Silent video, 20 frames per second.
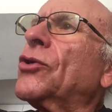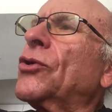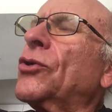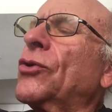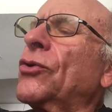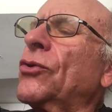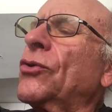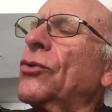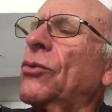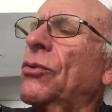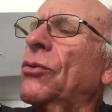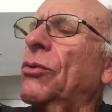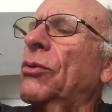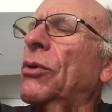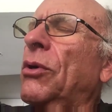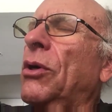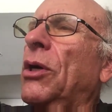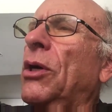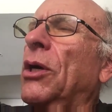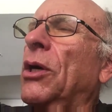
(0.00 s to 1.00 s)

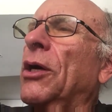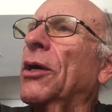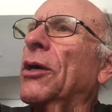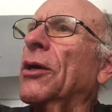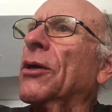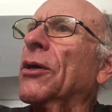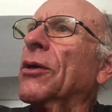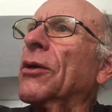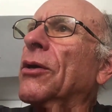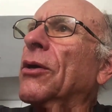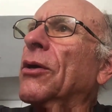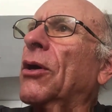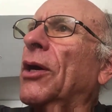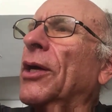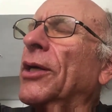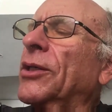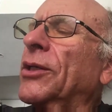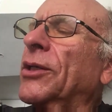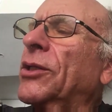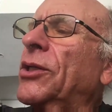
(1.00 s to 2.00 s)
two
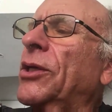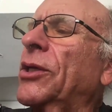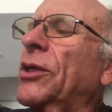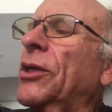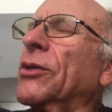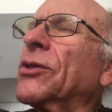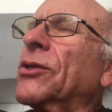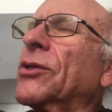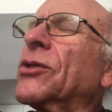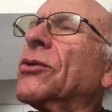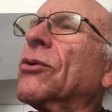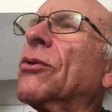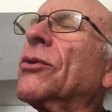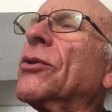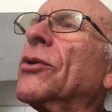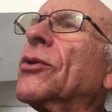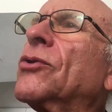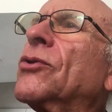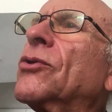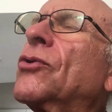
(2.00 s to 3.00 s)
ideas, or
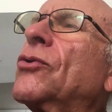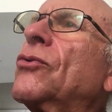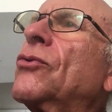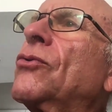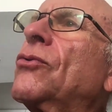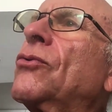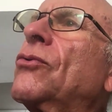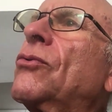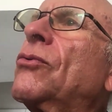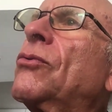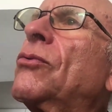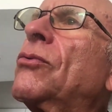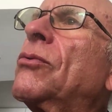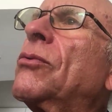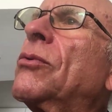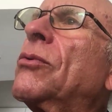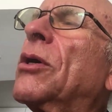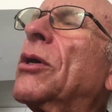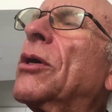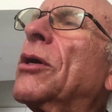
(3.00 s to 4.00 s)
the two